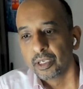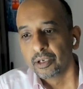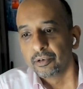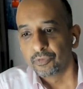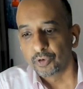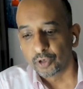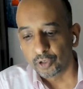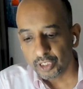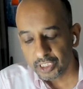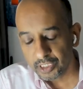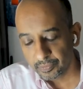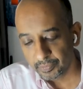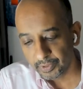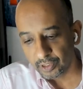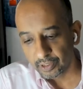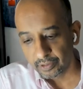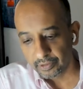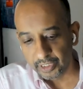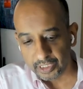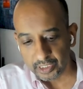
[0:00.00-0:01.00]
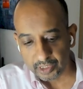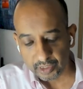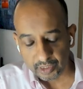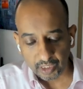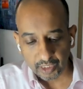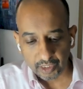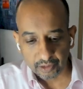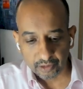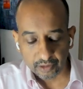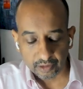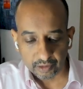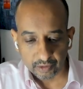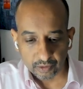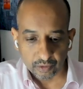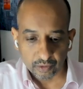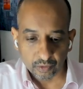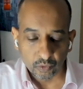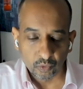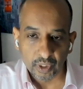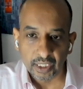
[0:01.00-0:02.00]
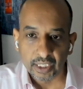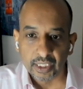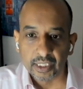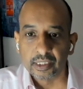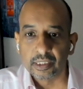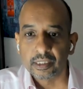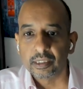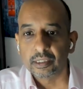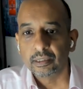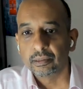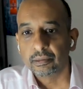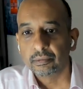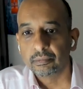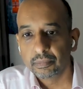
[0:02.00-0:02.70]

for us, the start was